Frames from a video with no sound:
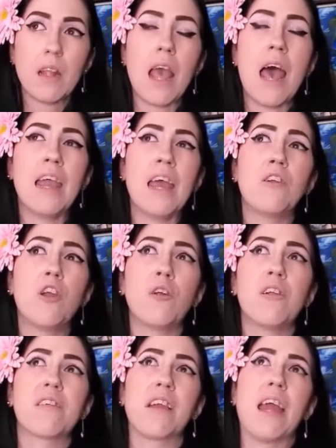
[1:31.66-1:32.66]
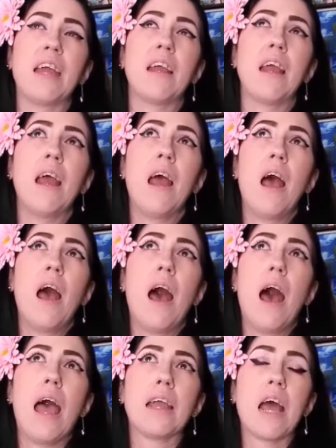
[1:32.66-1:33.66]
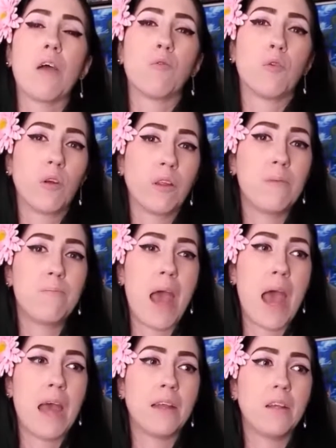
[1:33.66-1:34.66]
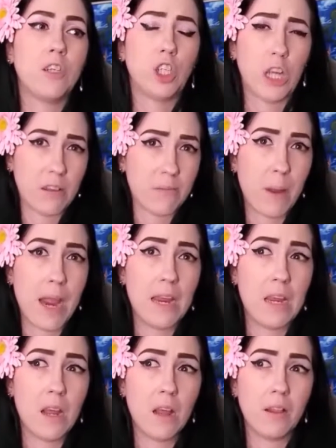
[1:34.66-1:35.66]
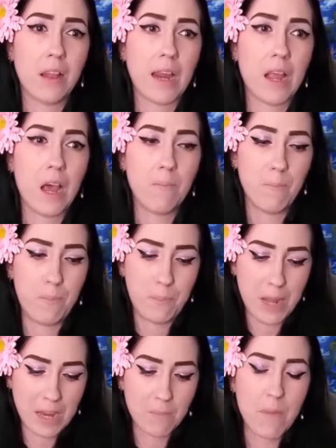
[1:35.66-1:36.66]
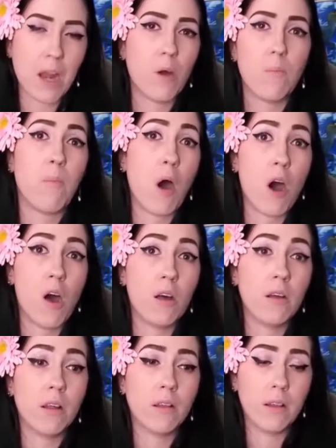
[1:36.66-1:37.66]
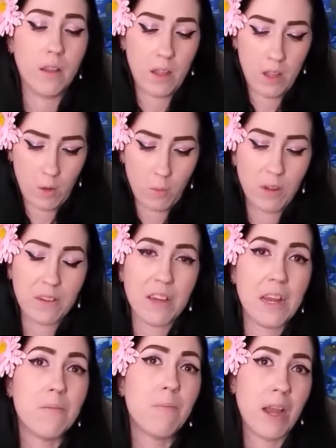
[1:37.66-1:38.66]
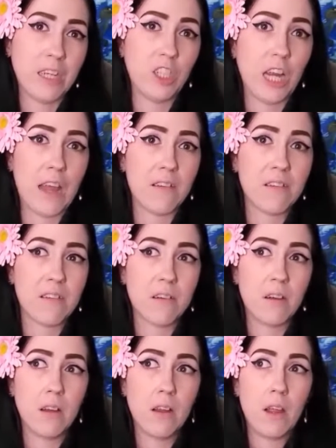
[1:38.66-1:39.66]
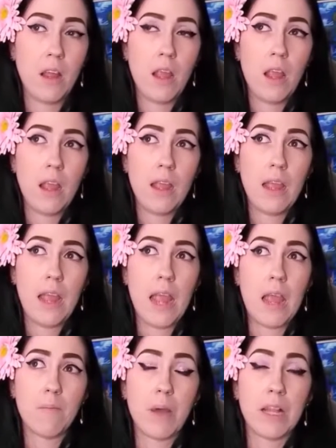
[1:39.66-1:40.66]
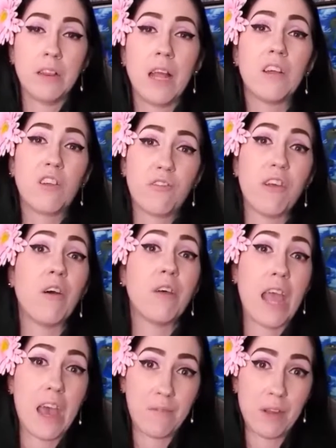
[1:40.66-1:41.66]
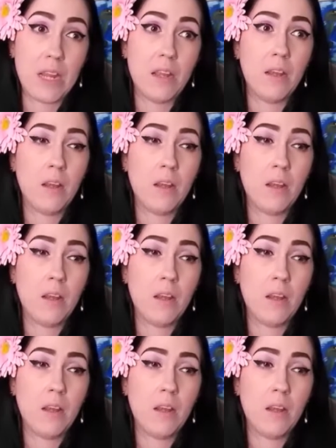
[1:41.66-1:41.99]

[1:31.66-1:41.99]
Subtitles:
I had noticed I got really bad chest pain, like a big metal ball was in my chest and my lungs felt heavy.